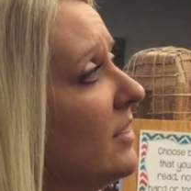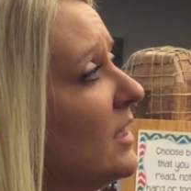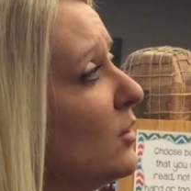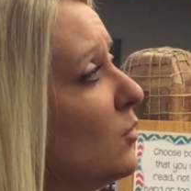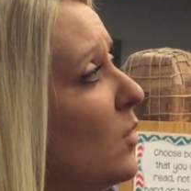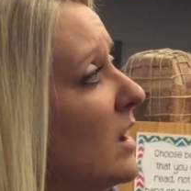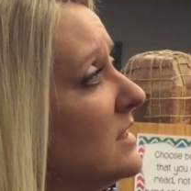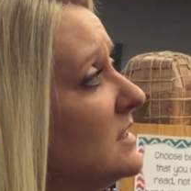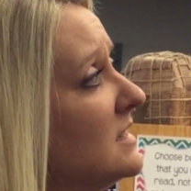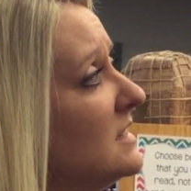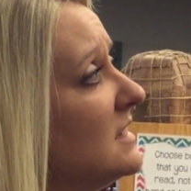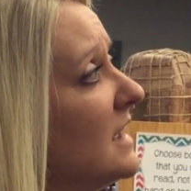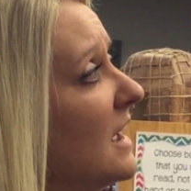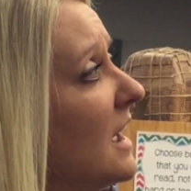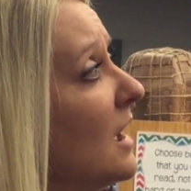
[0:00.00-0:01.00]
There
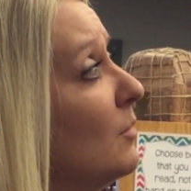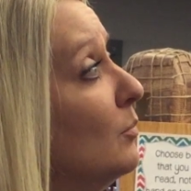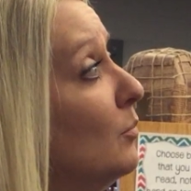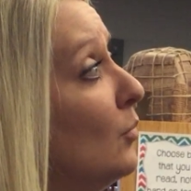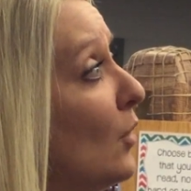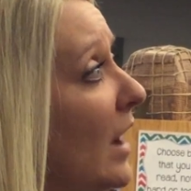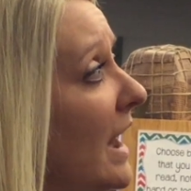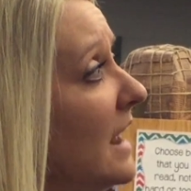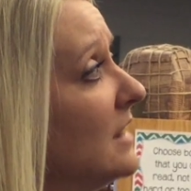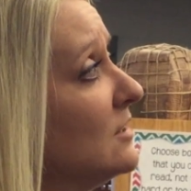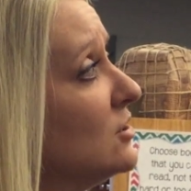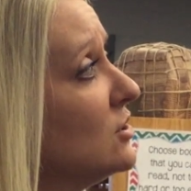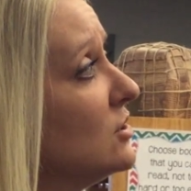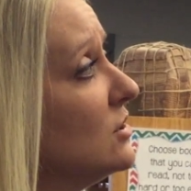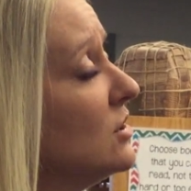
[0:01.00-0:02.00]
wasn't a
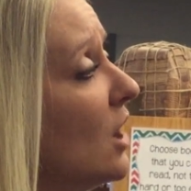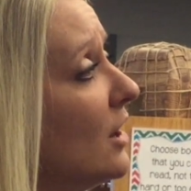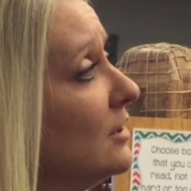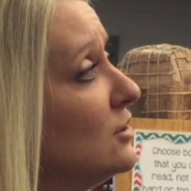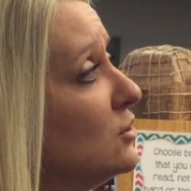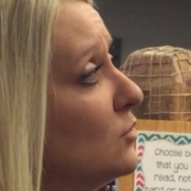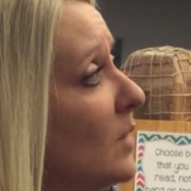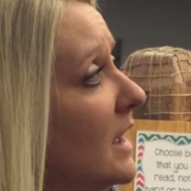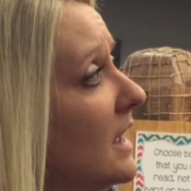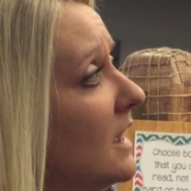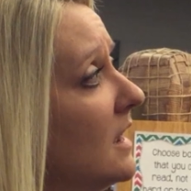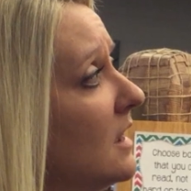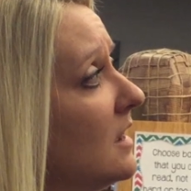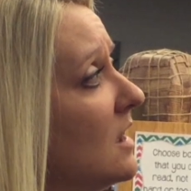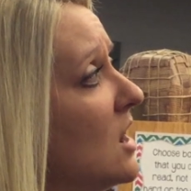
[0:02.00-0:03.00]
branch, not a
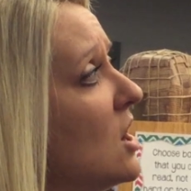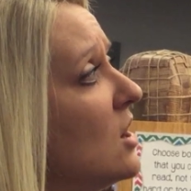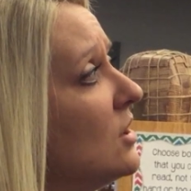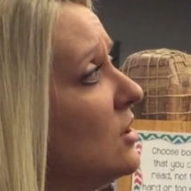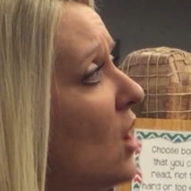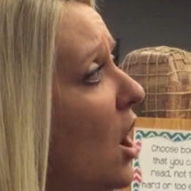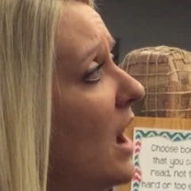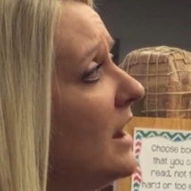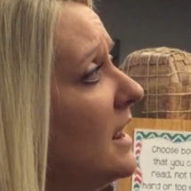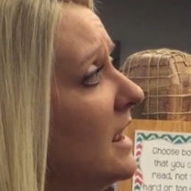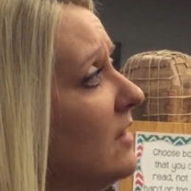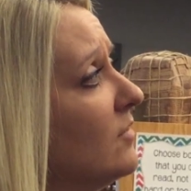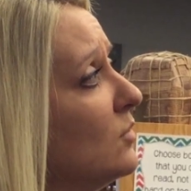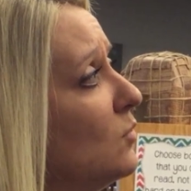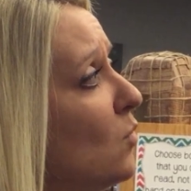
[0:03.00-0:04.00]
twig, not
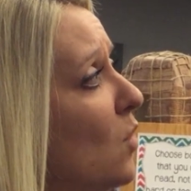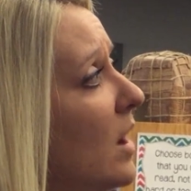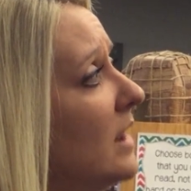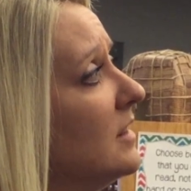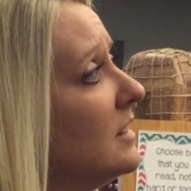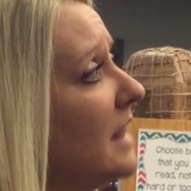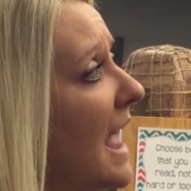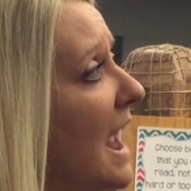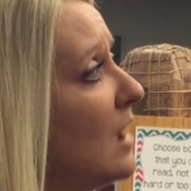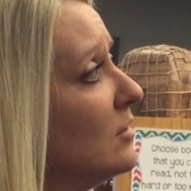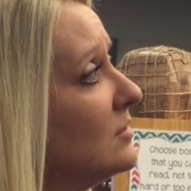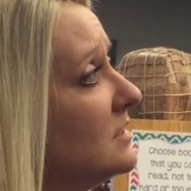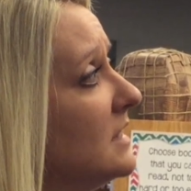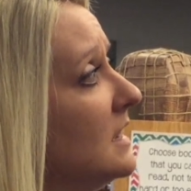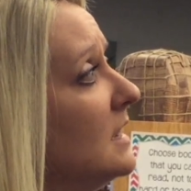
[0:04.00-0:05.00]
even one
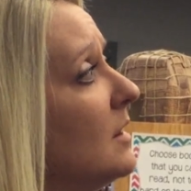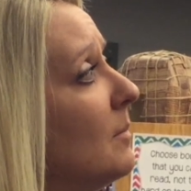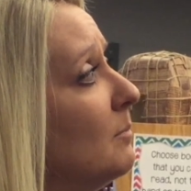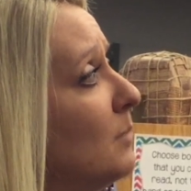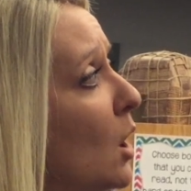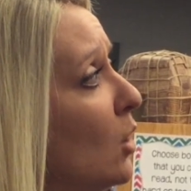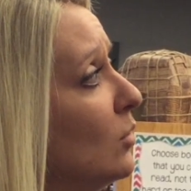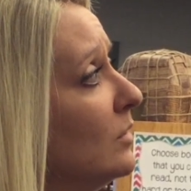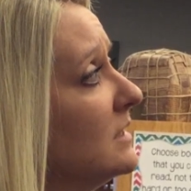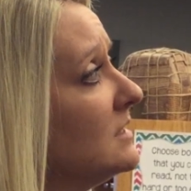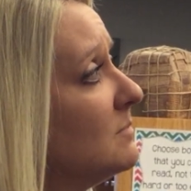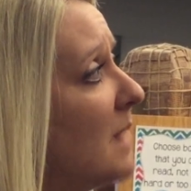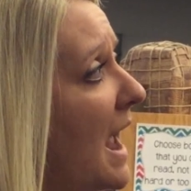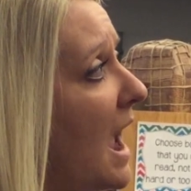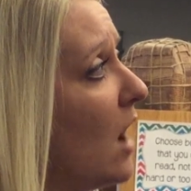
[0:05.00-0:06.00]
lousy,
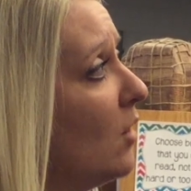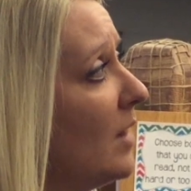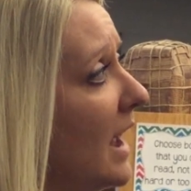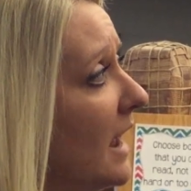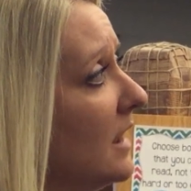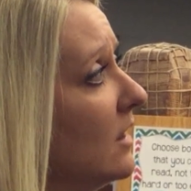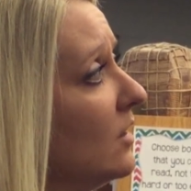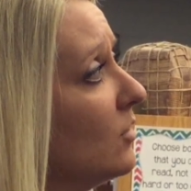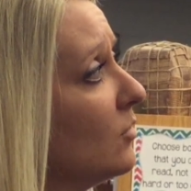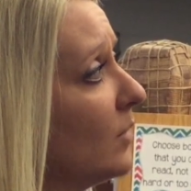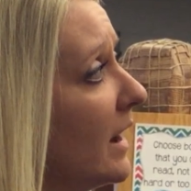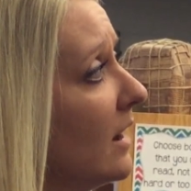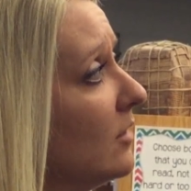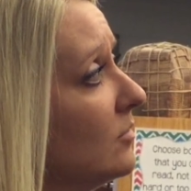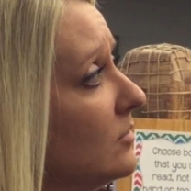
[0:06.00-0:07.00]
bowless bough hanging
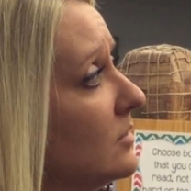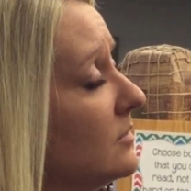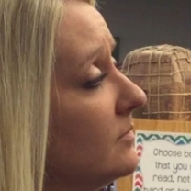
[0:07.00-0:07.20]
around.